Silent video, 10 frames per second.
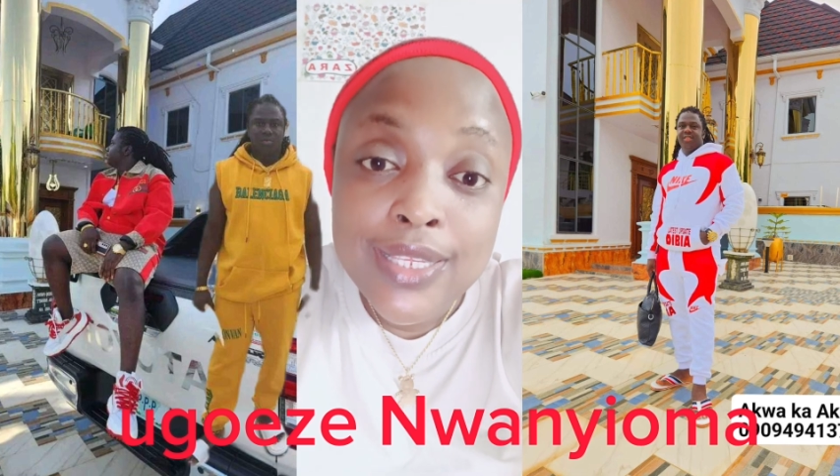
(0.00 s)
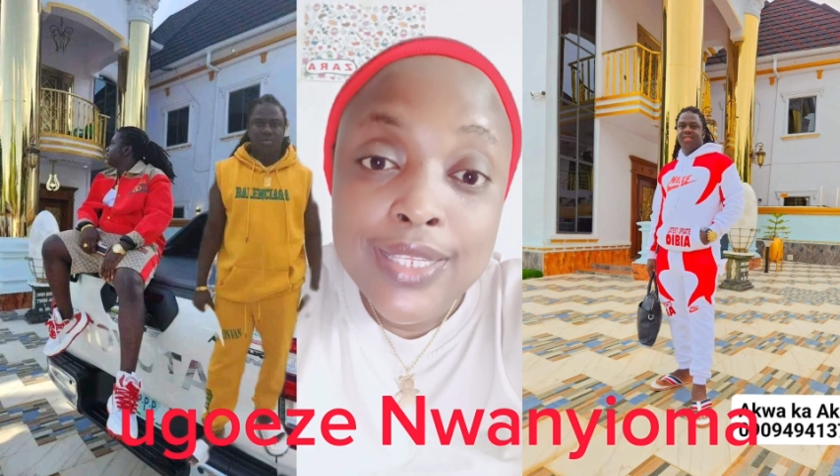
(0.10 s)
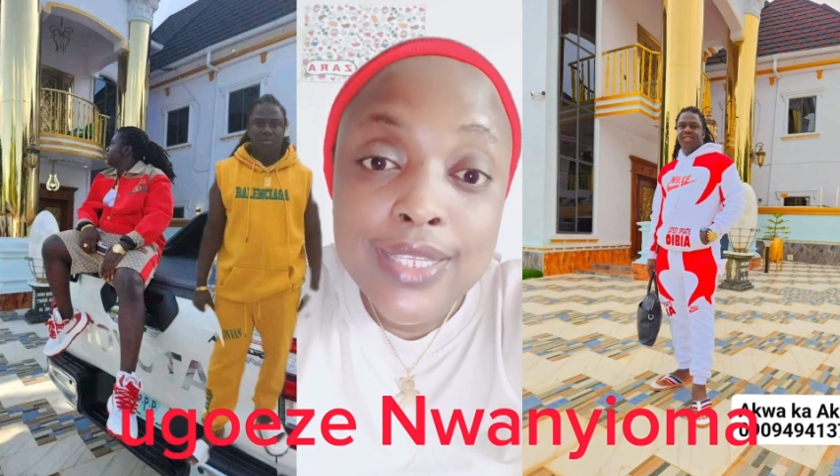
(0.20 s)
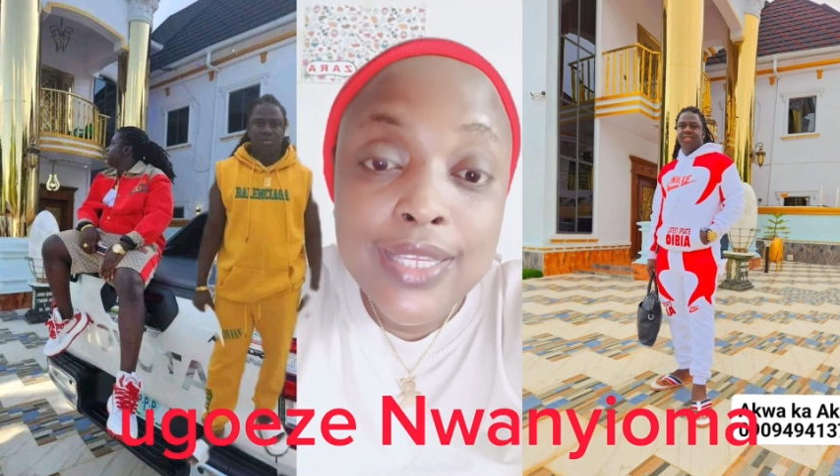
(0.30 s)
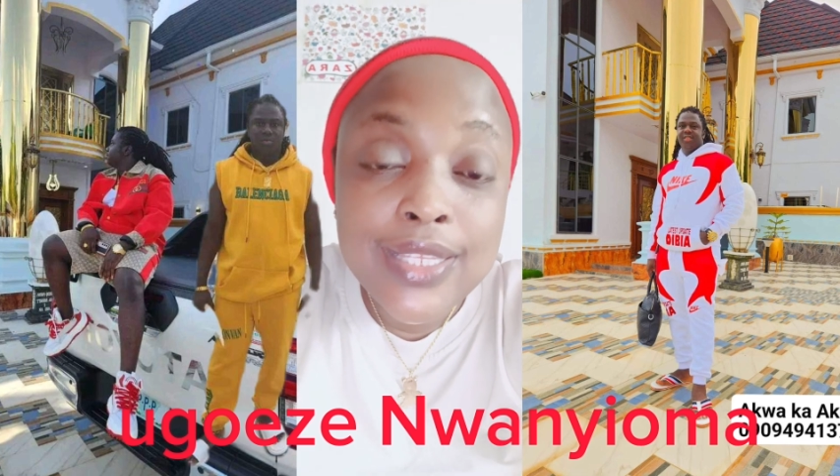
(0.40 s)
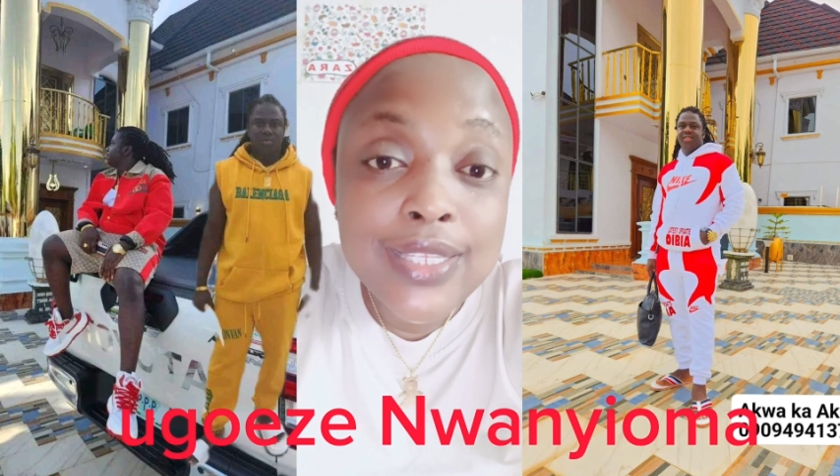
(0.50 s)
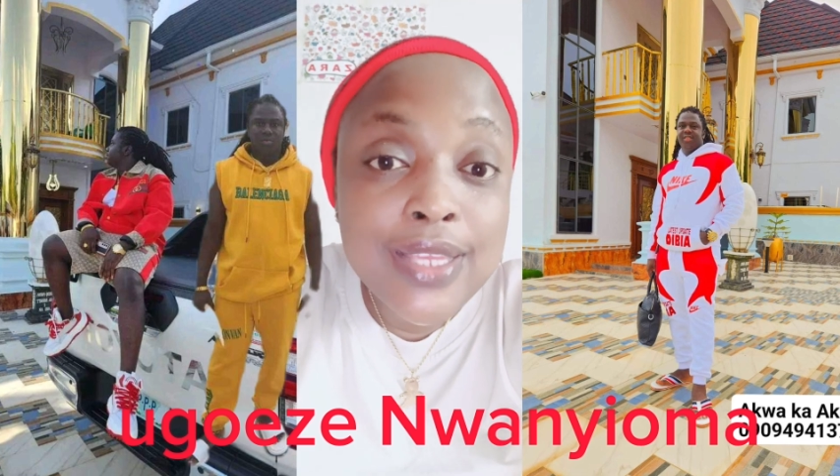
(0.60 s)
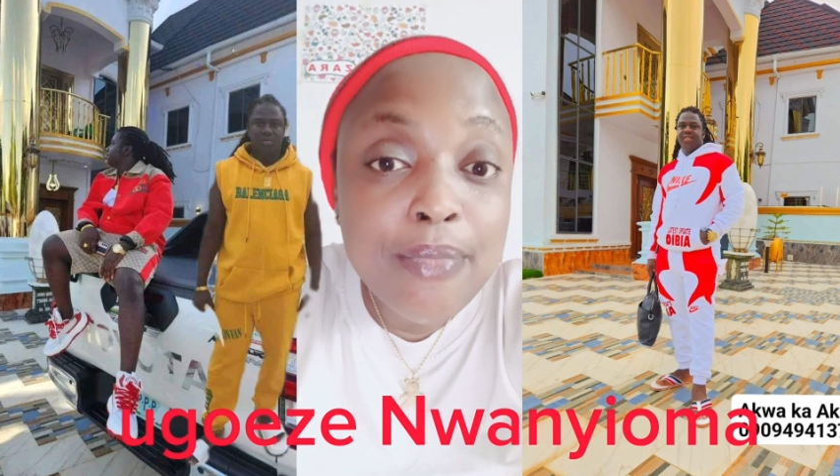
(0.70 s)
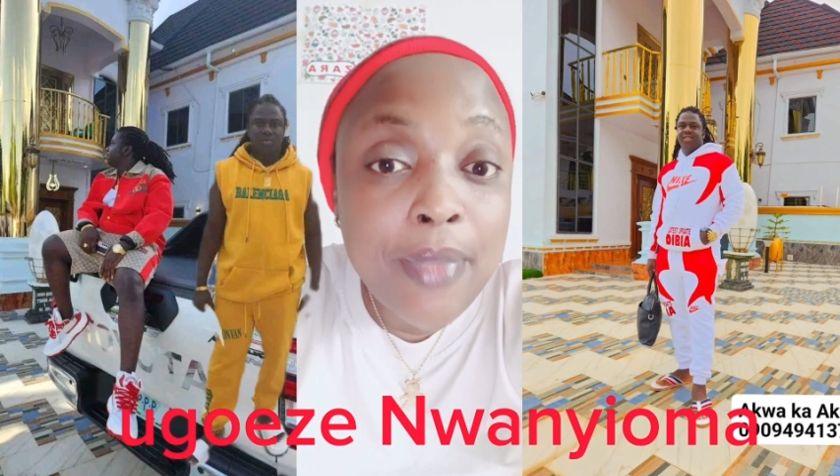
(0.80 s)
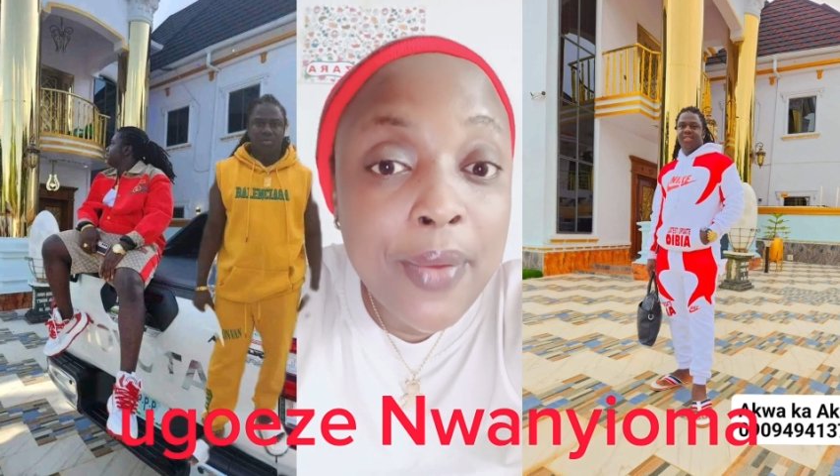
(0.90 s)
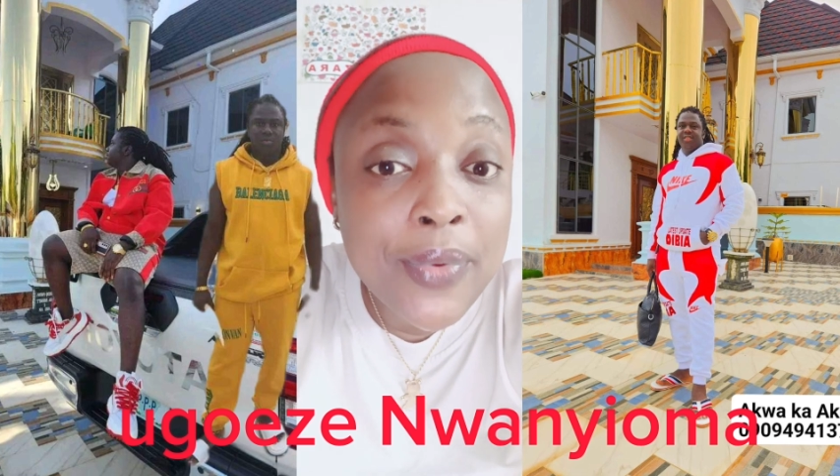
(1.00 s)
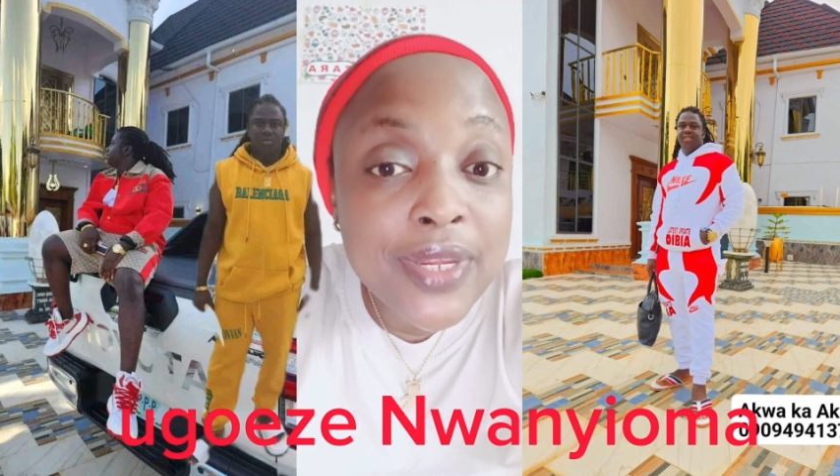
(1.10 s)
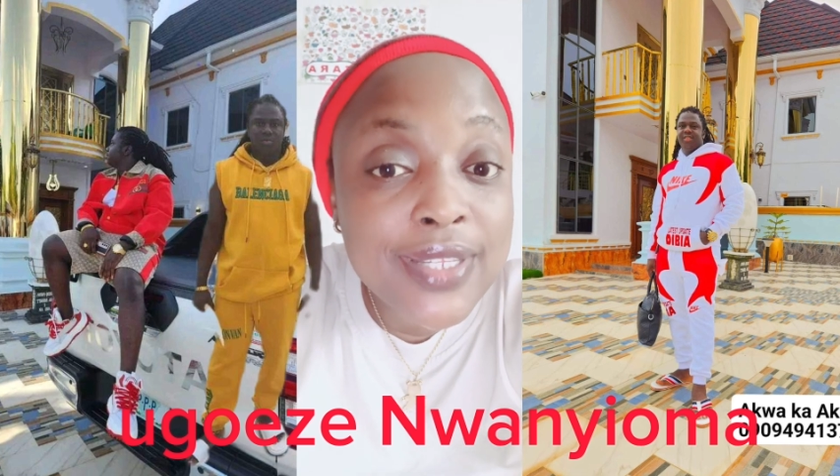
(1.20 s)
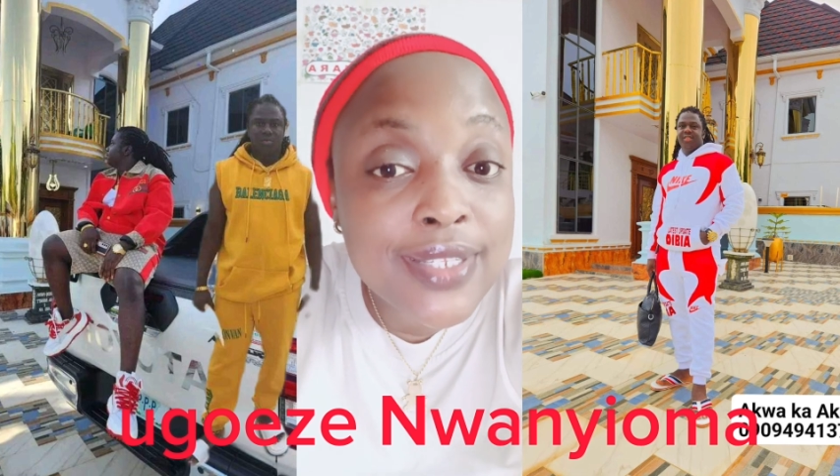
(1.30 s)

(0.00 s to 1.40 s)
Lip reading: See, the same man way they